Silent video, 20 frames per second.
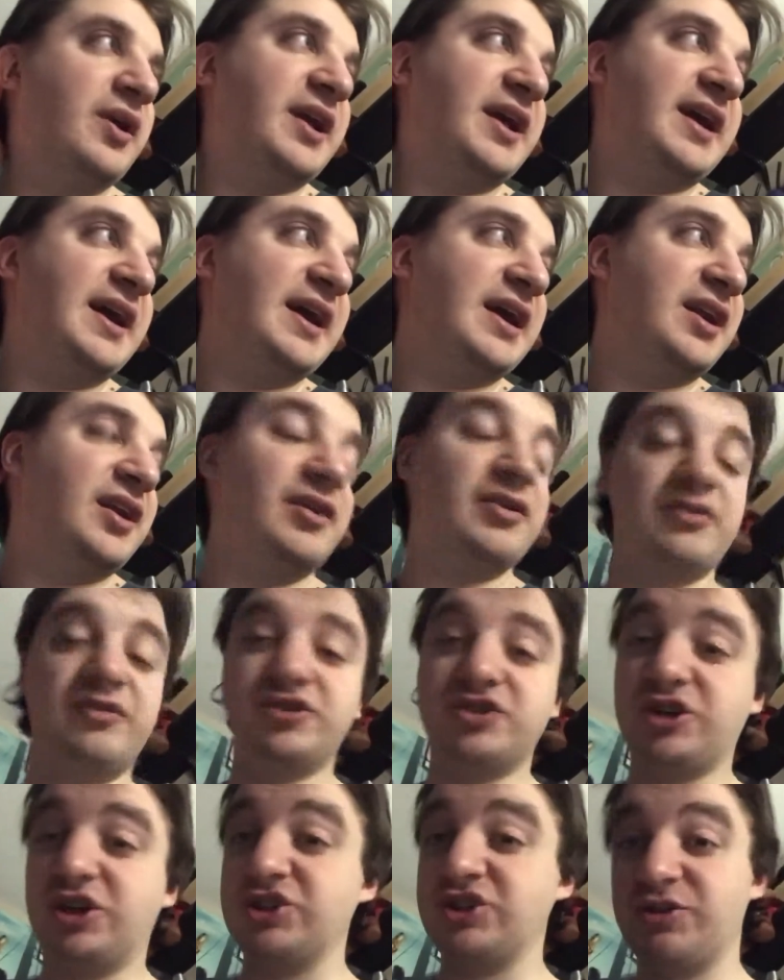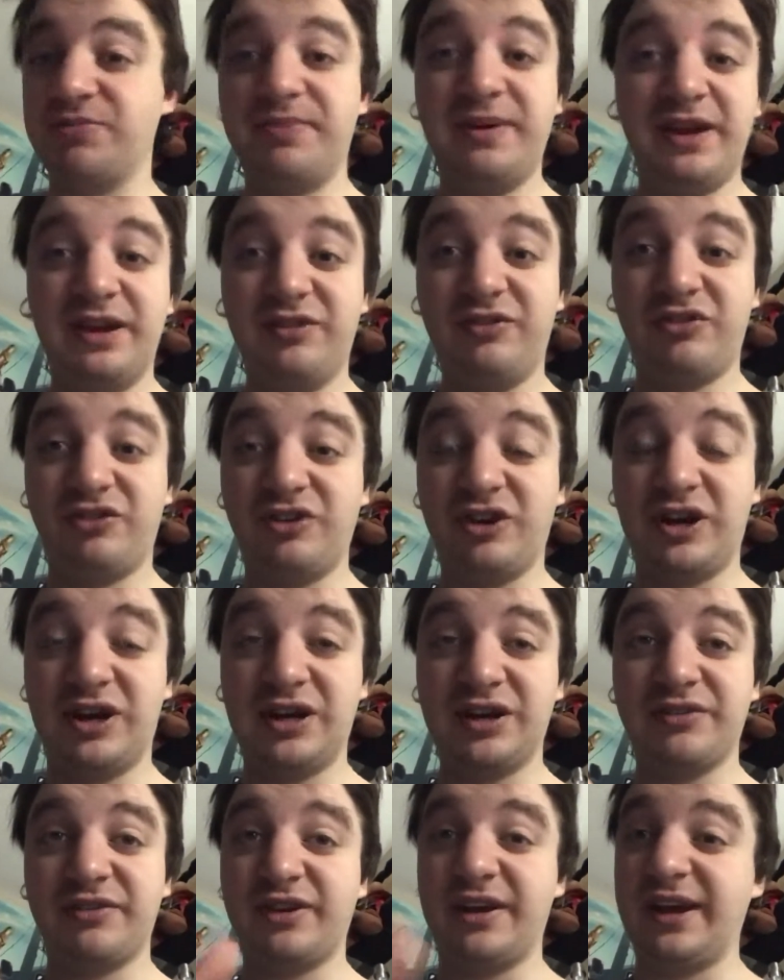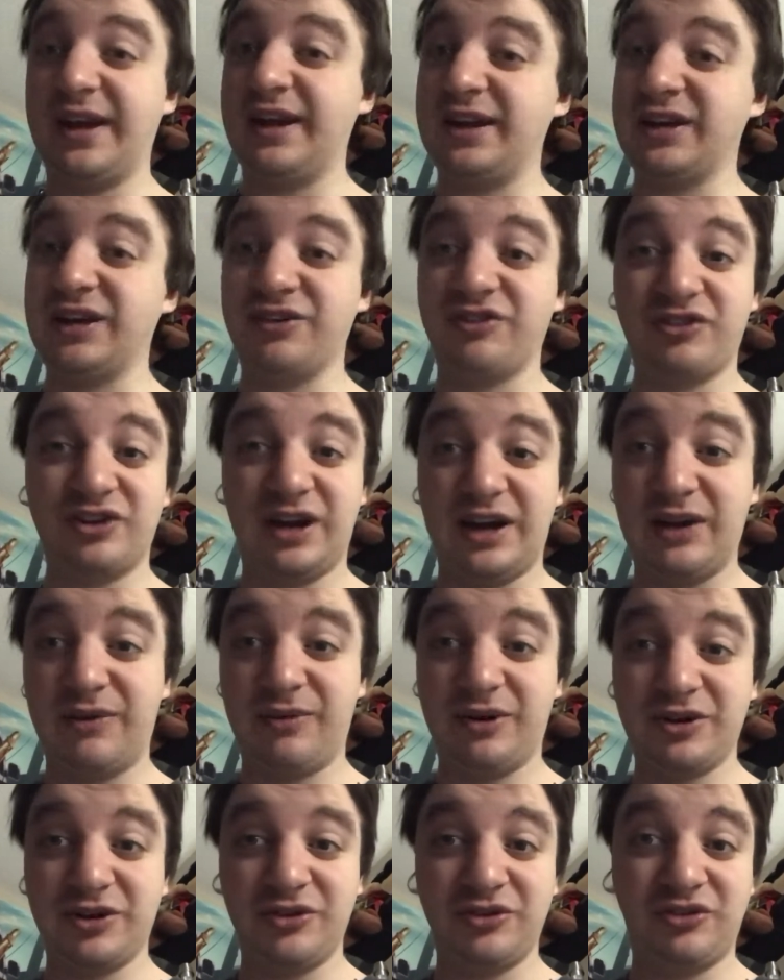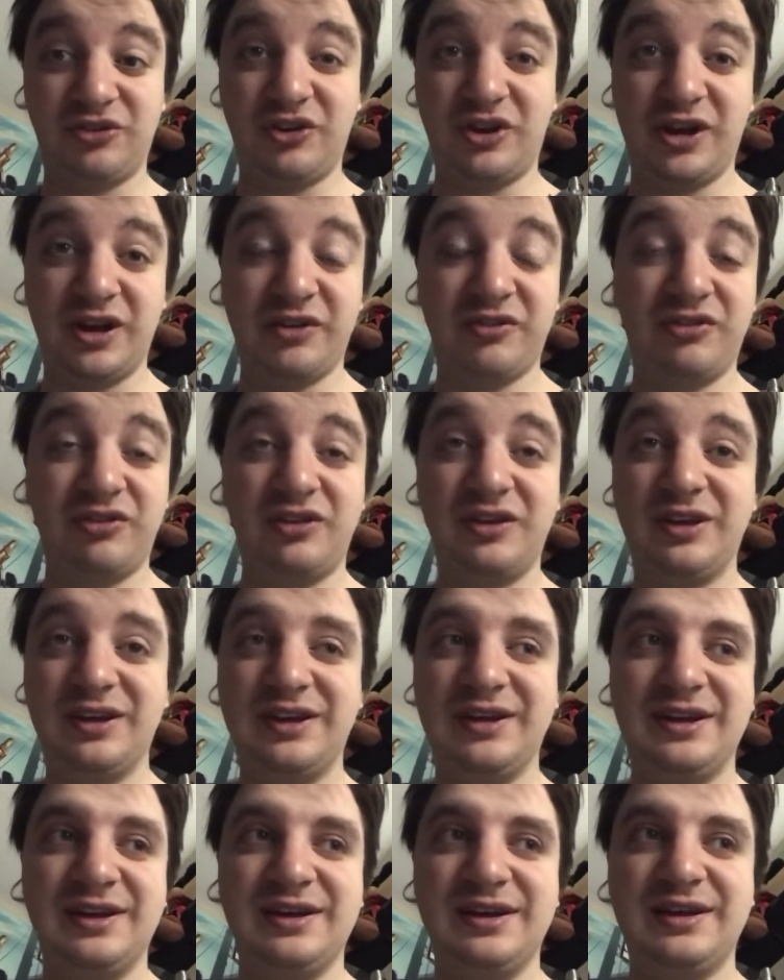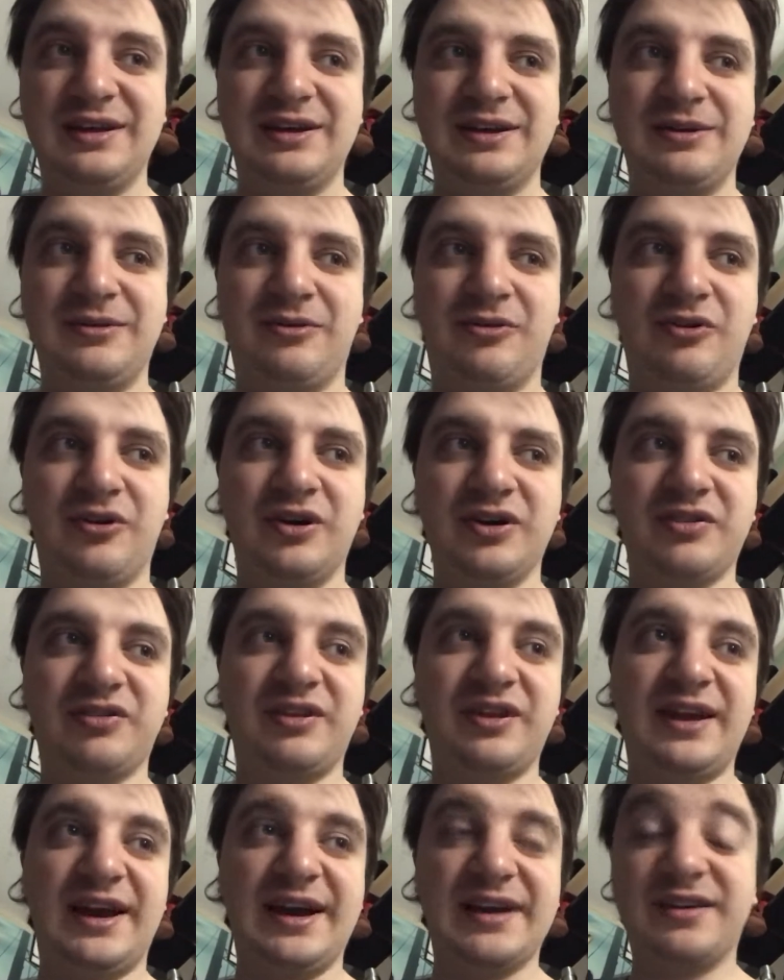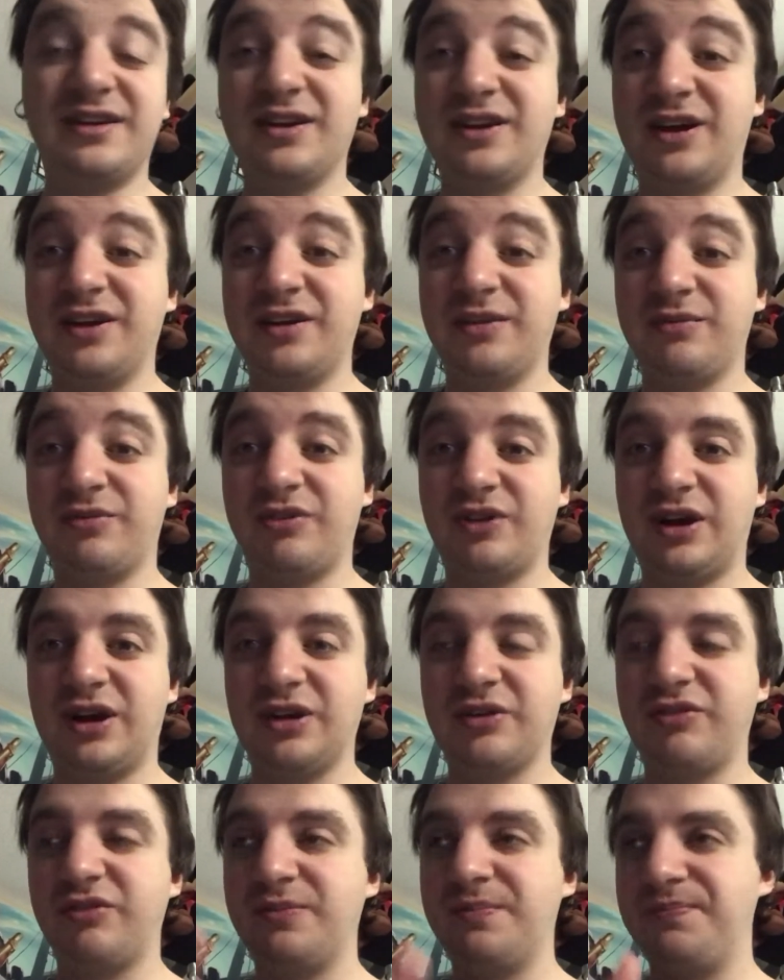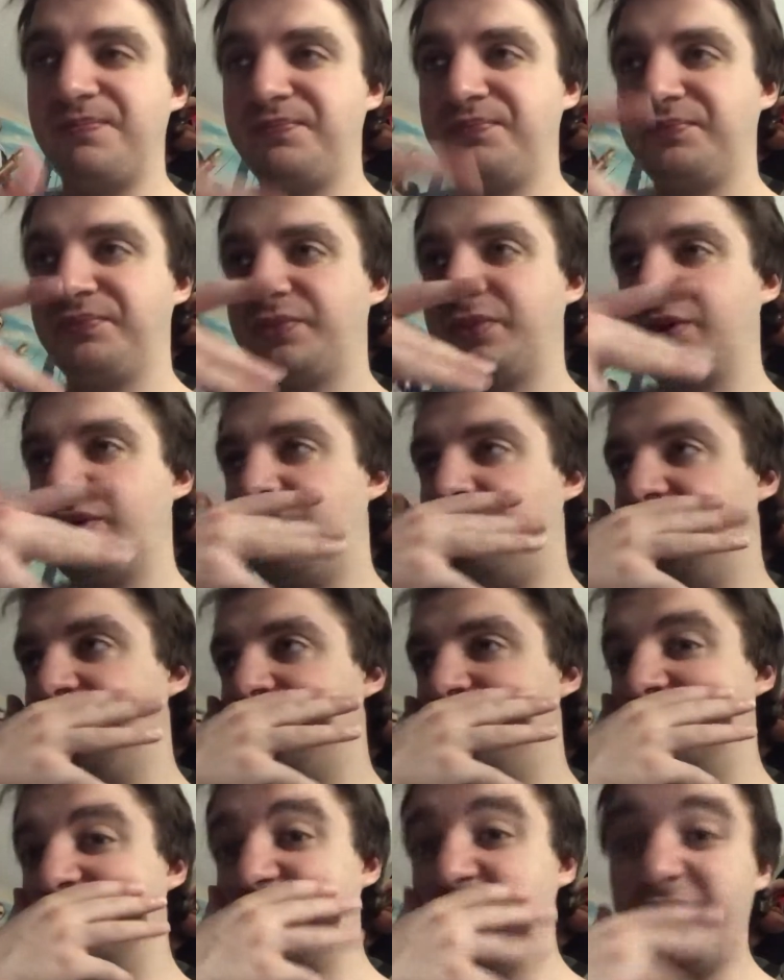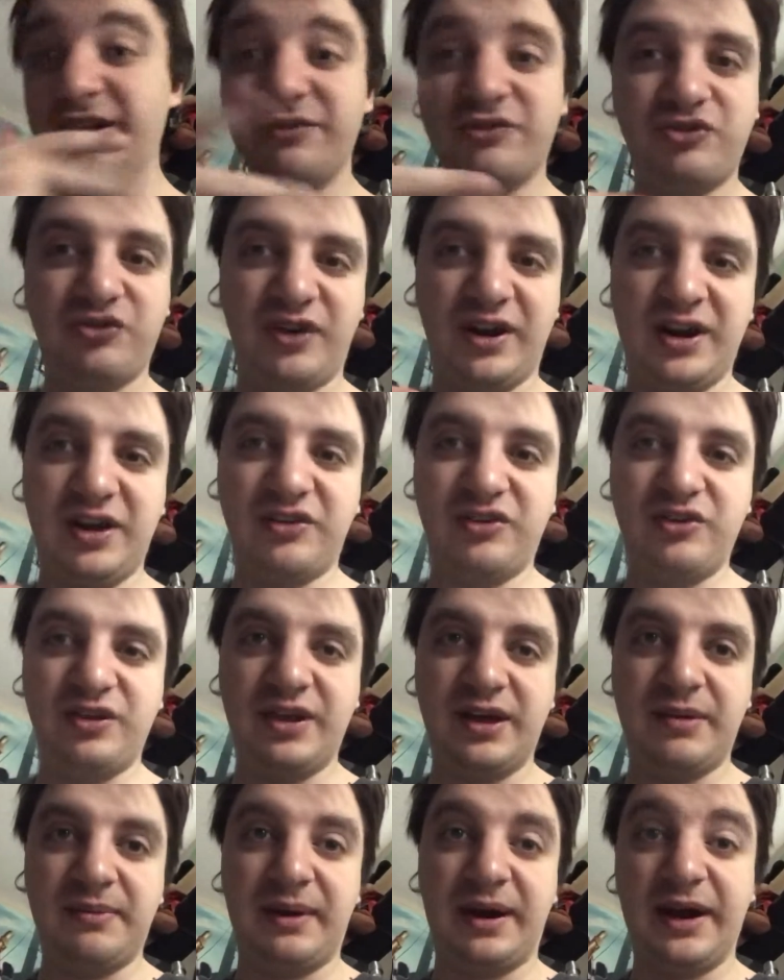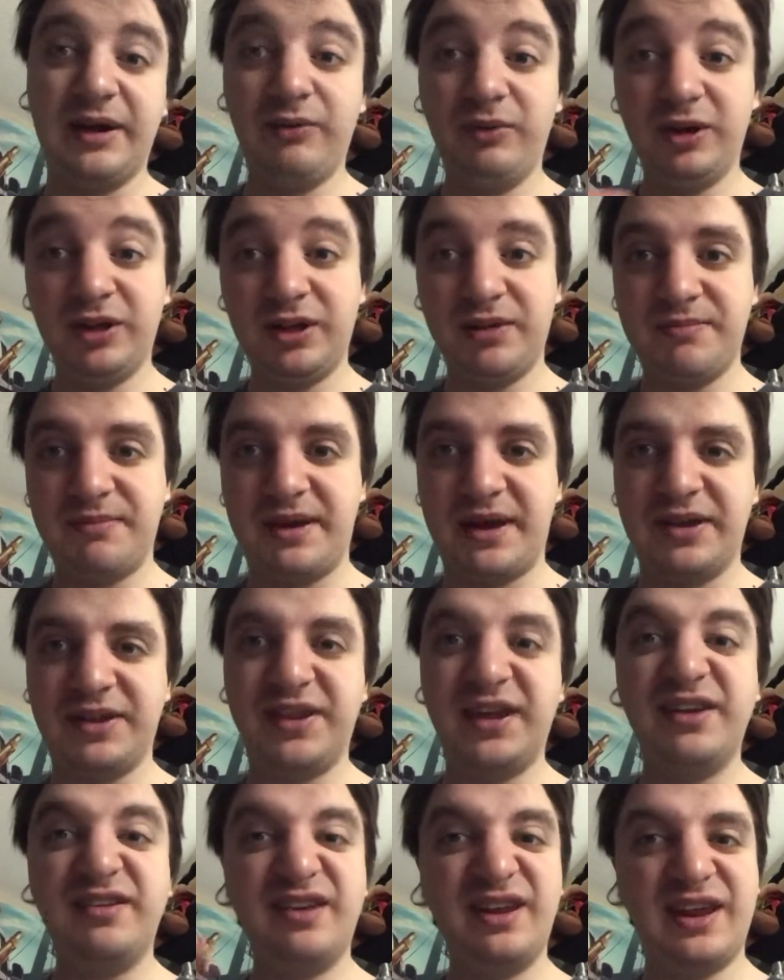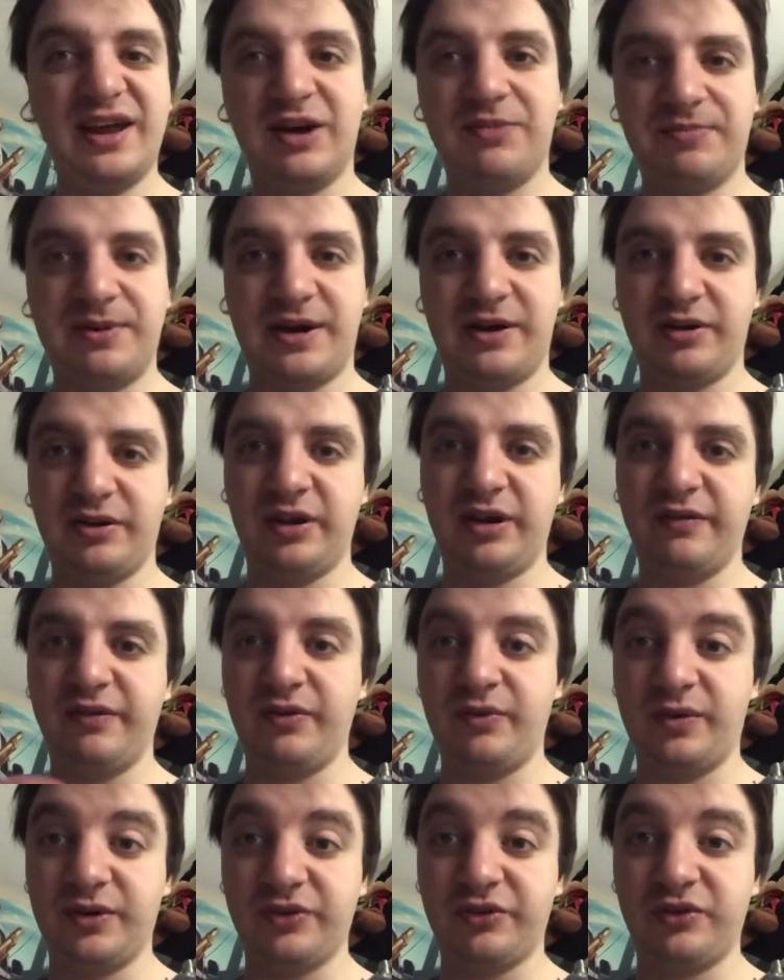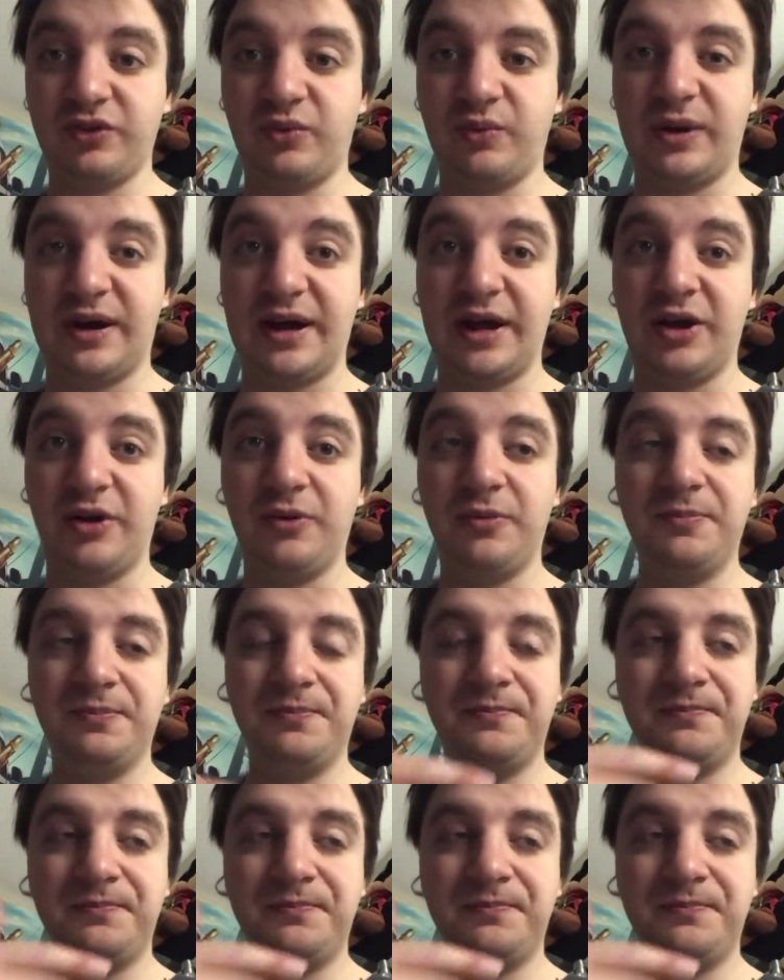And Jar Jar Binks sucks. Anakin Skywalker sucks. The acting on them sucks. But to give credit to them, I will admit they did help out every once in a while.